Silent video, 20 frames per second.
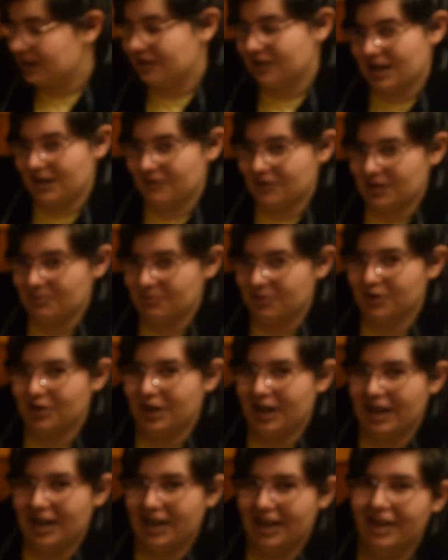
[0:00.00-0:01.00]
could have rainbow
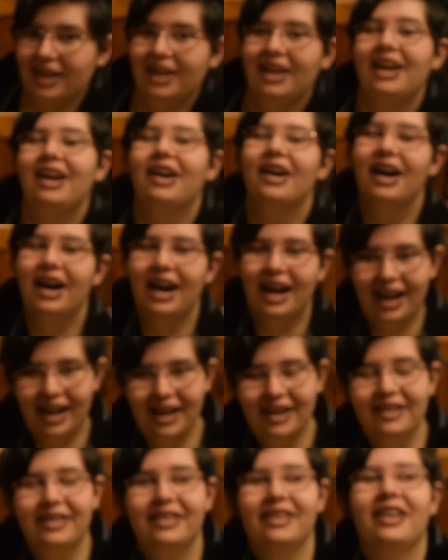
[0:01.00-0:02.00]
hair
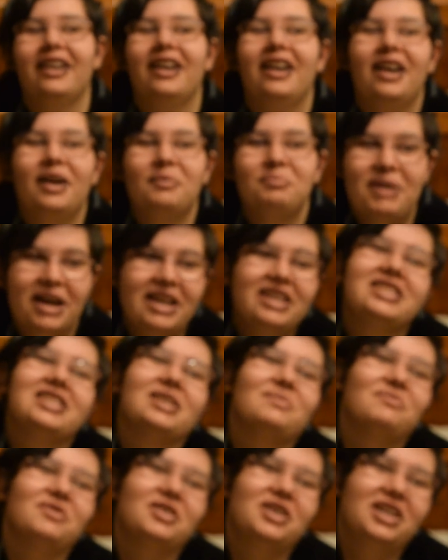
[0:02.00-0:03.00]
and pay
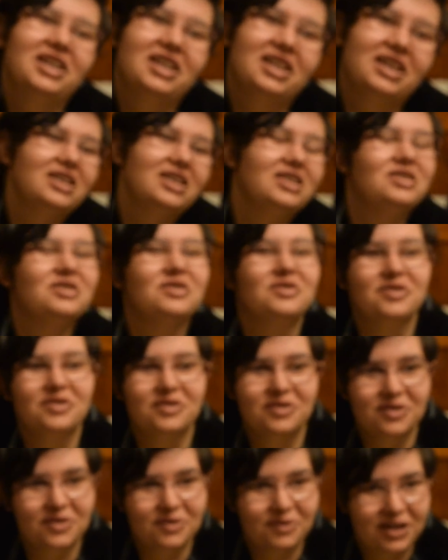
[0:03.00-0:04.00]
someone
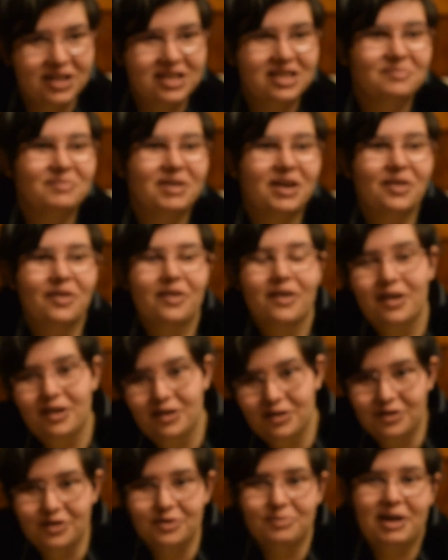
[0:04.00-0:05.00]
to once a month
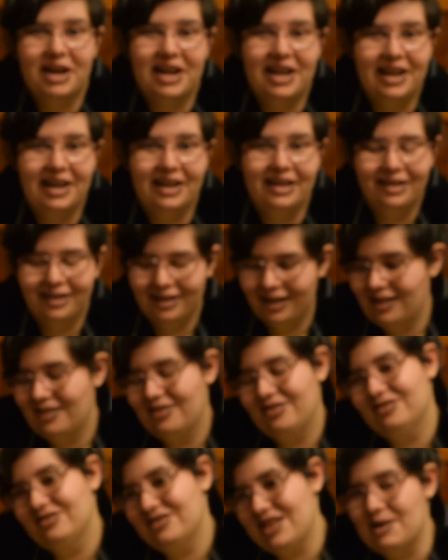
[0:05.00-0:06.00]
do my hair.
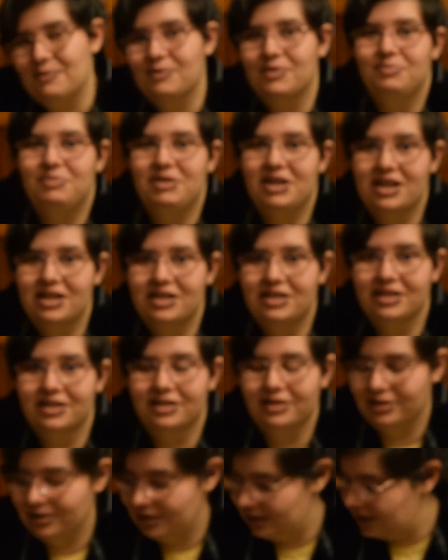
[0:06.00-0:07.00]
That would be ideal.